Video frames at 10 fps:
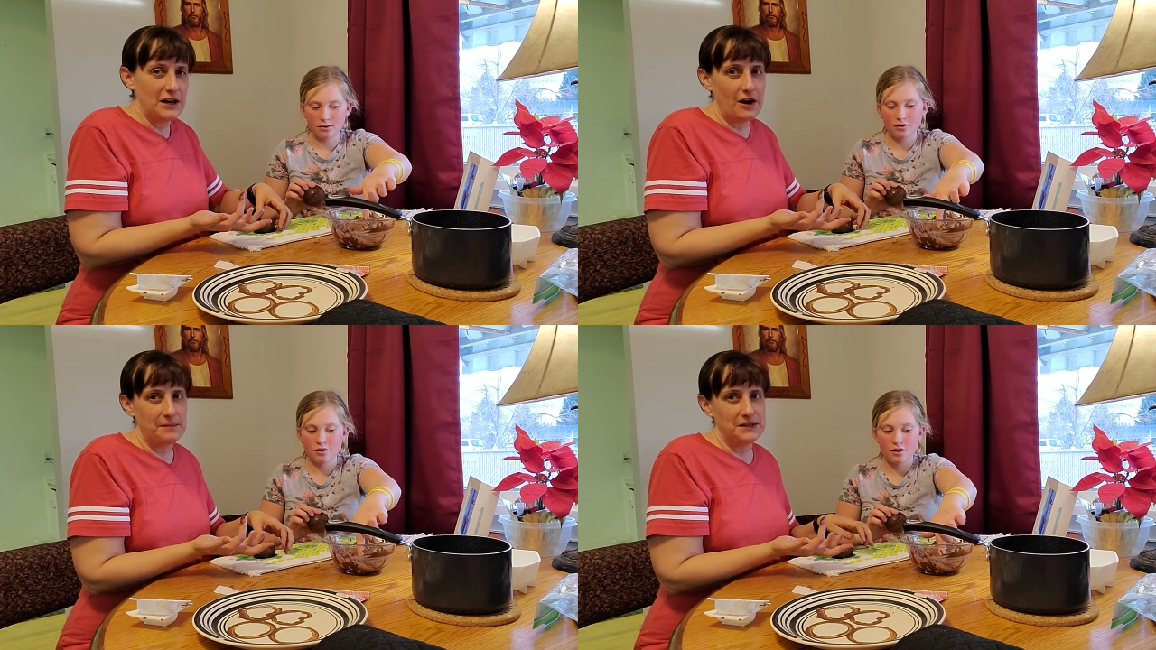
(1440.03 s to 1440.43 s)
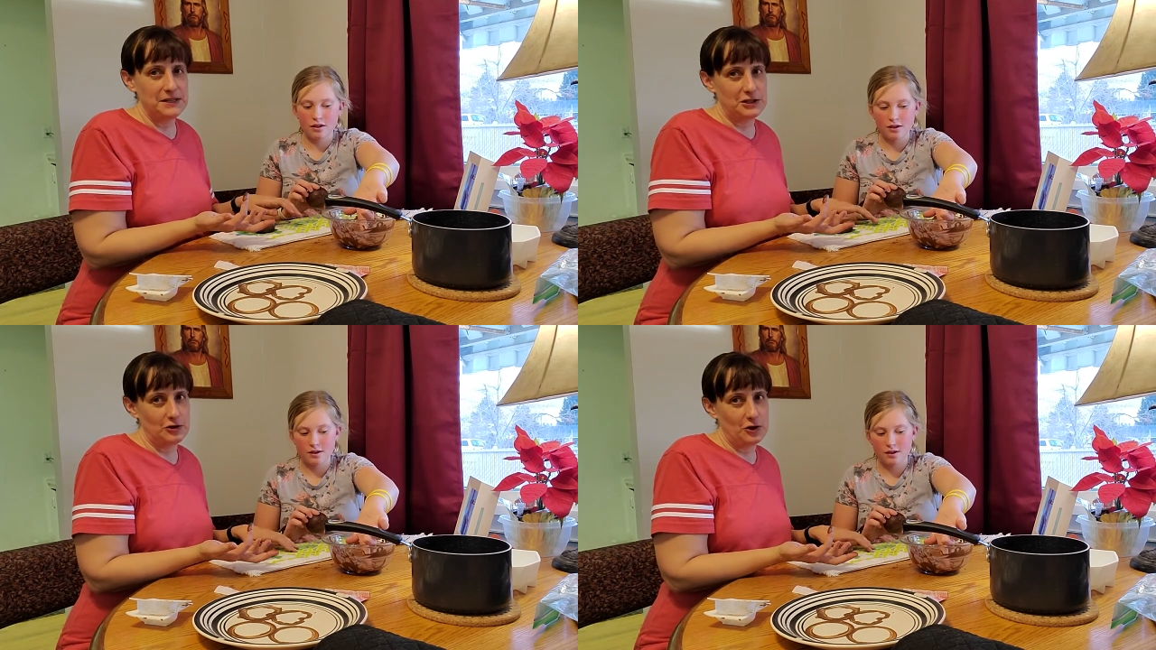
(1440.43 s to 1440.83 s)
Speaker 1: opted
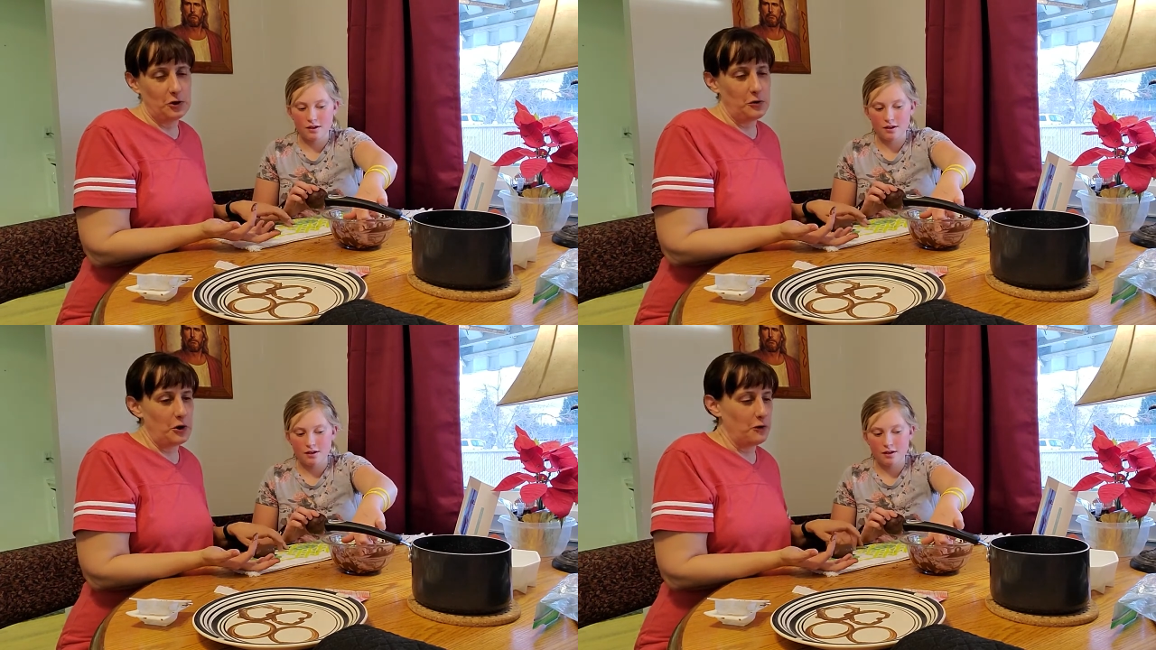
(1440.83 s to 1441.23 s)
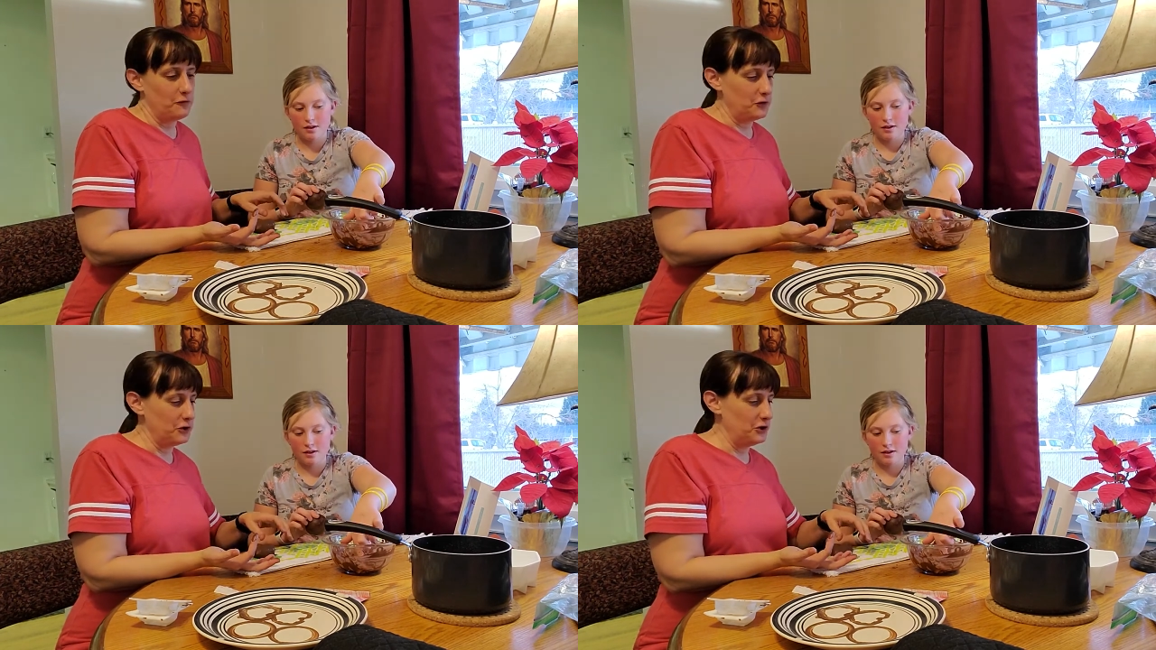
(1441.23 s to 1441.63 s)
to go
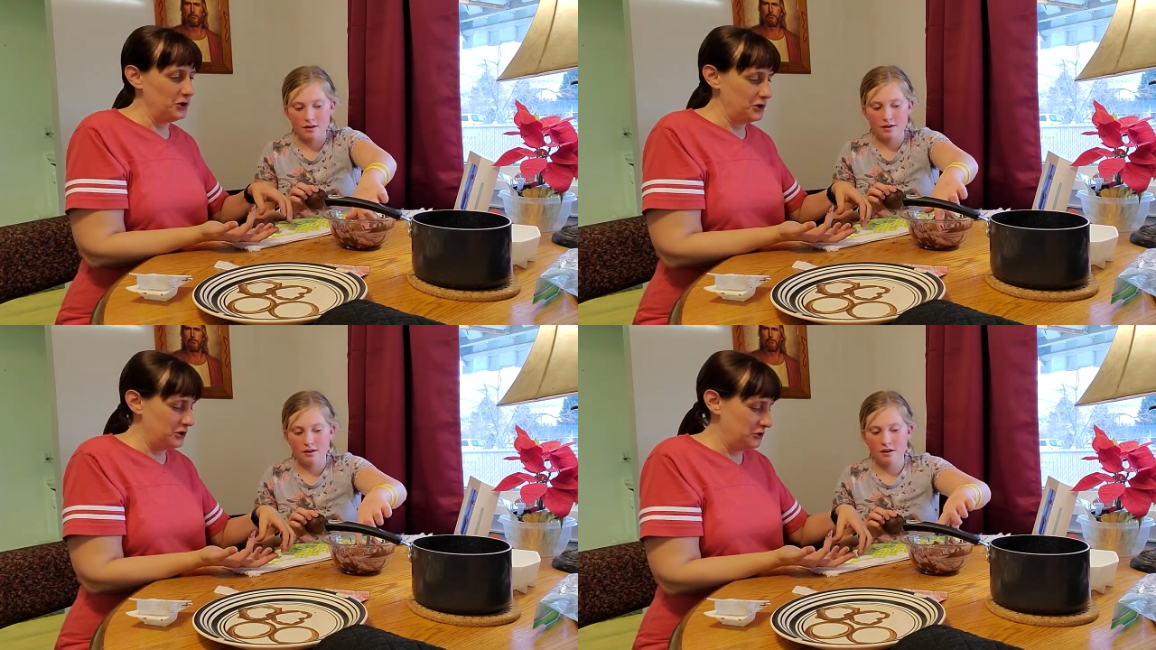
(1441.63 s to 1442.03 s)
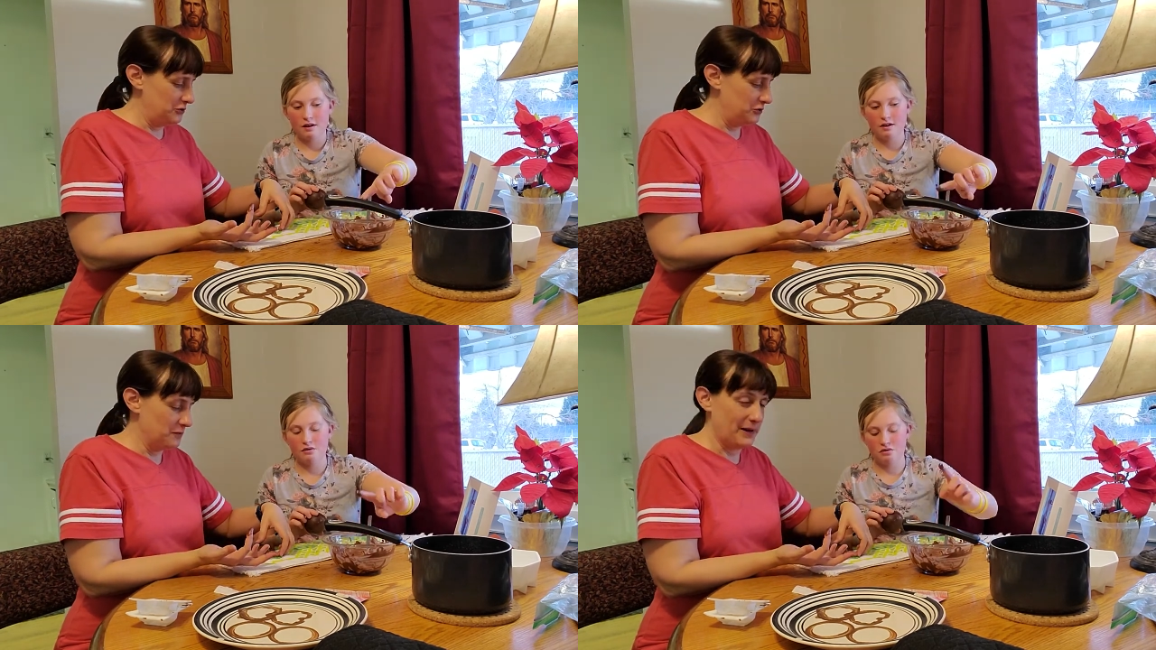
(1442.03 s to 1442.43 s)
over
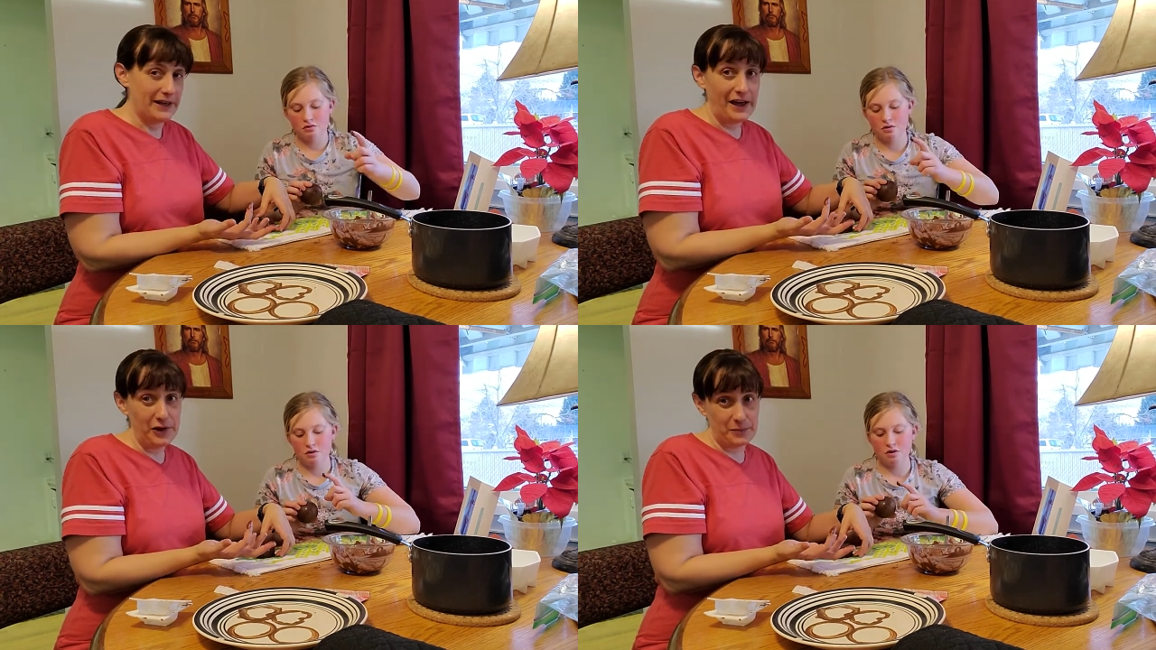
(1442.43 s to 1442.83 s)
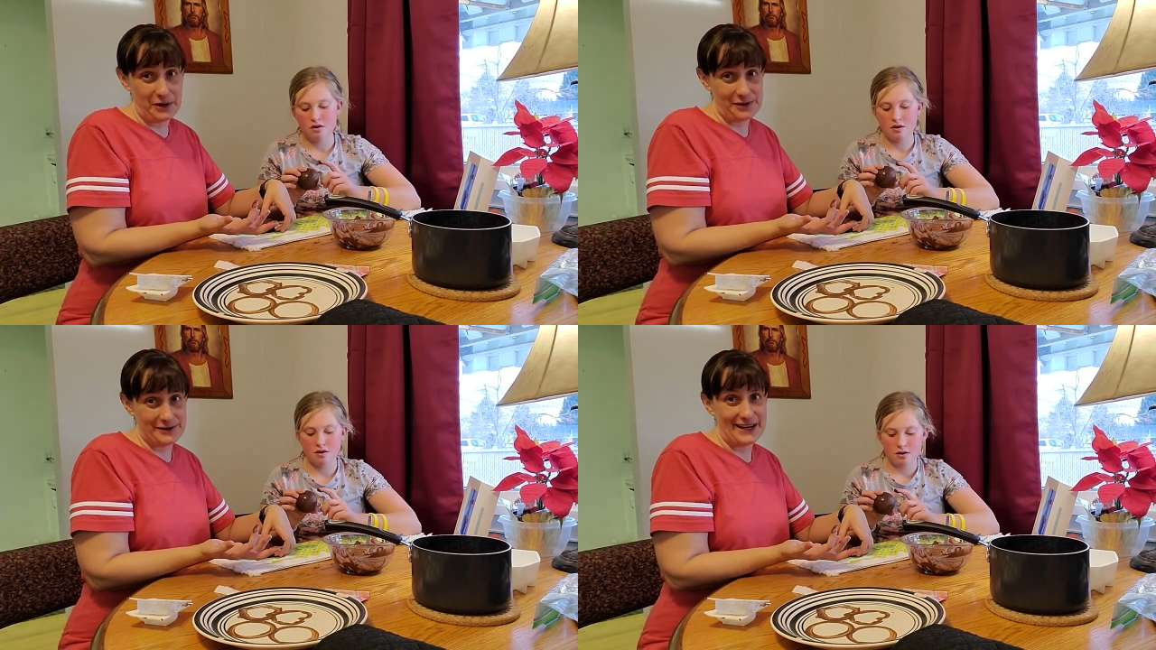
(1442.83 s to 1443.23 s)
to my other
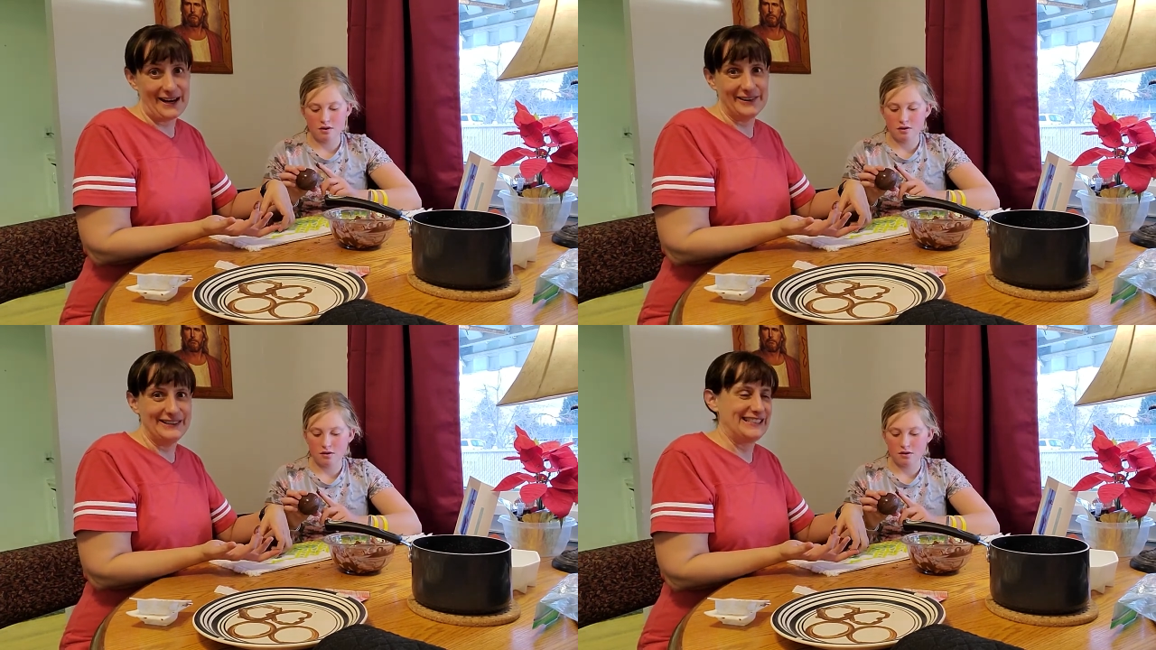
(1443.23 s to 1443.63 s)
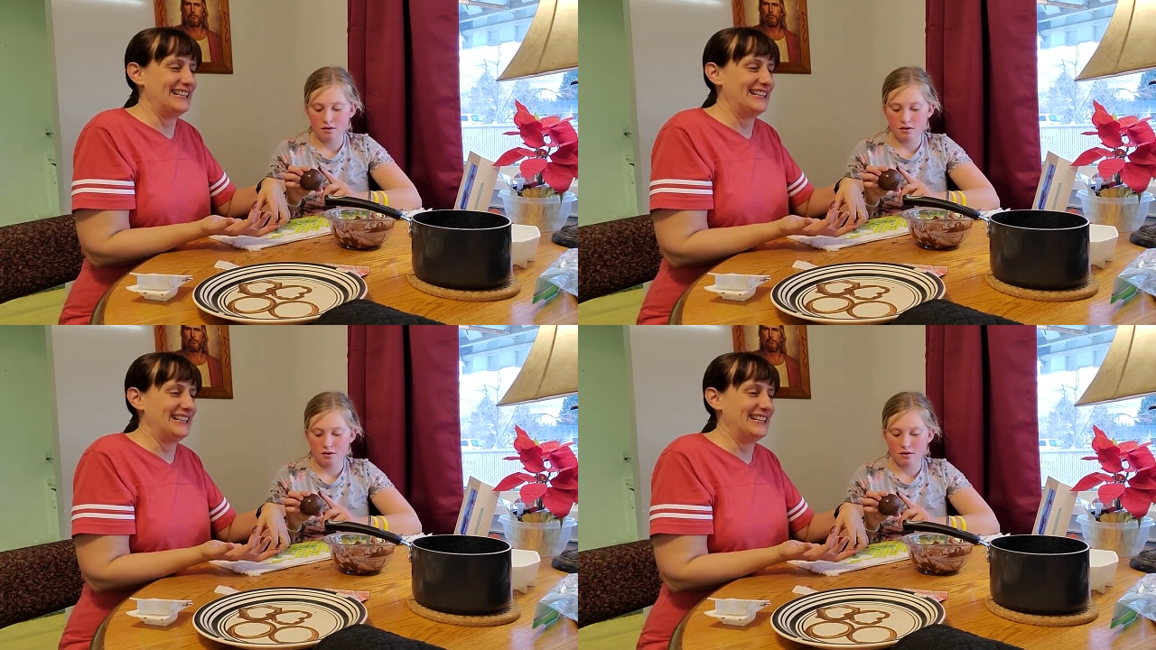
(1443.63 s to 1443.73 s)
brother's house